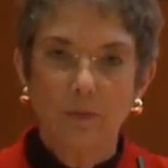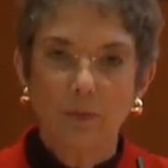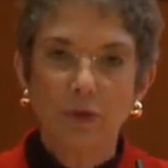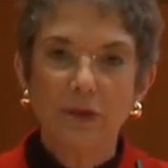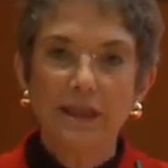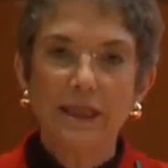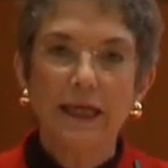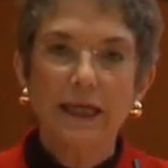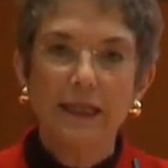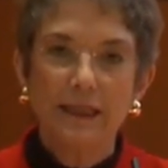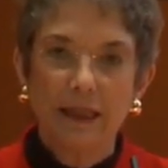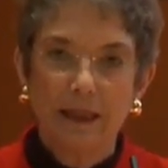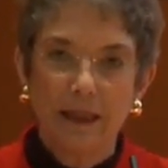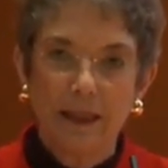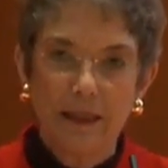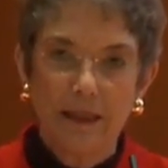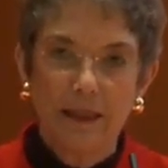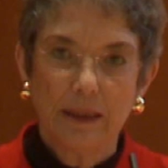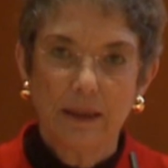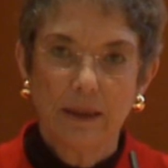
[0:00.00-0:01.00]

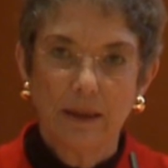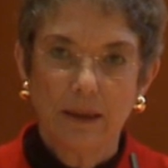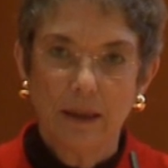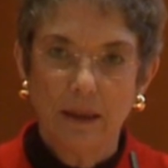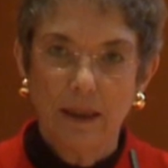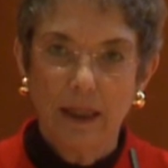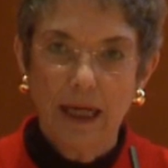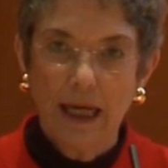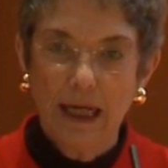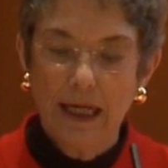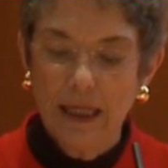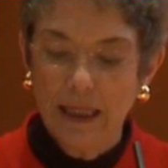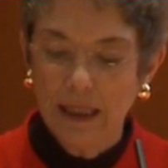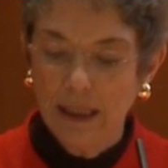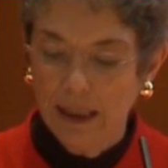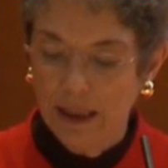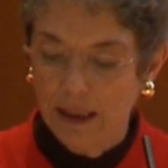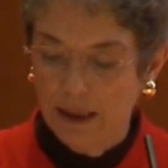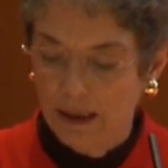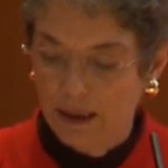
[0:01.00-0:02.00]
presented
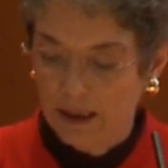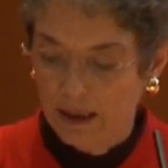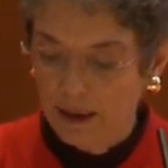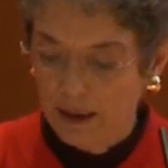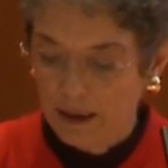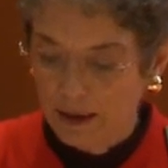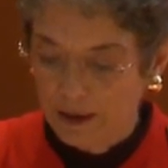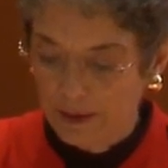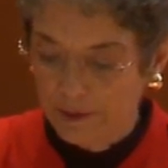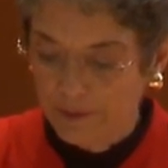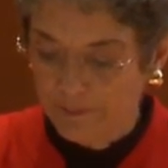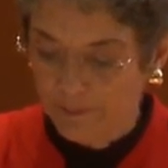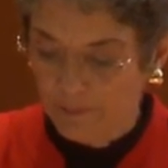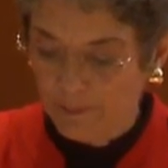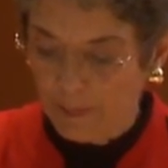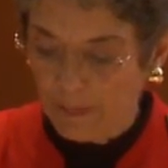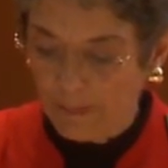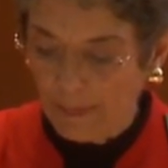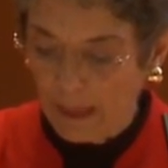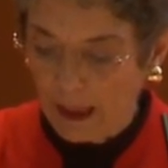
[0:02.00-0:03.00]
a, uh,
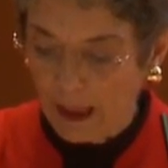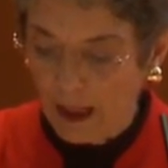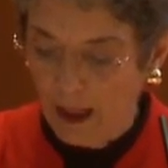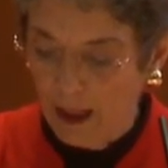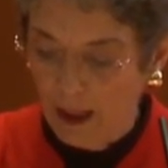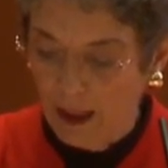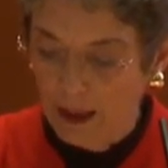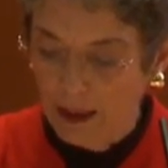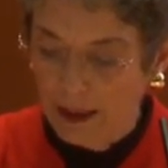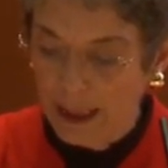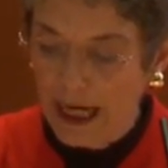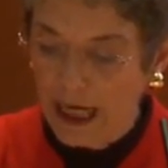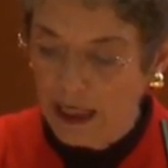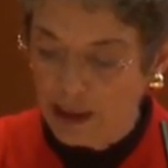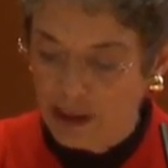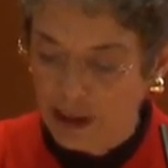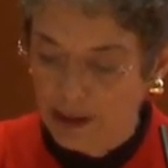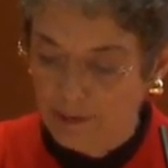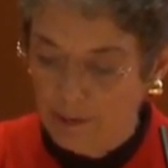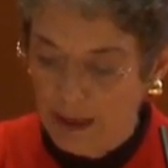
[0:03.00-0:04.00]
an
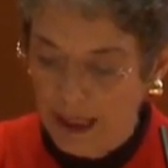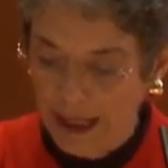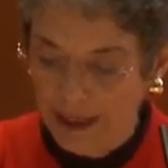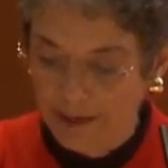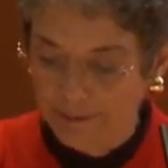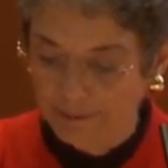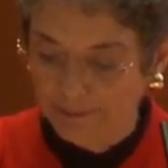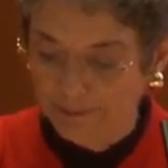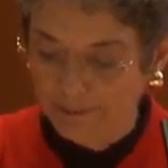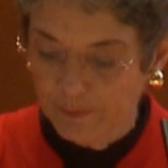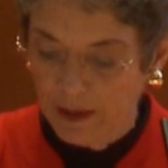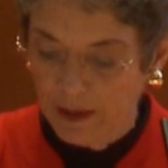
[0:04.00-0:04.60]
action plan.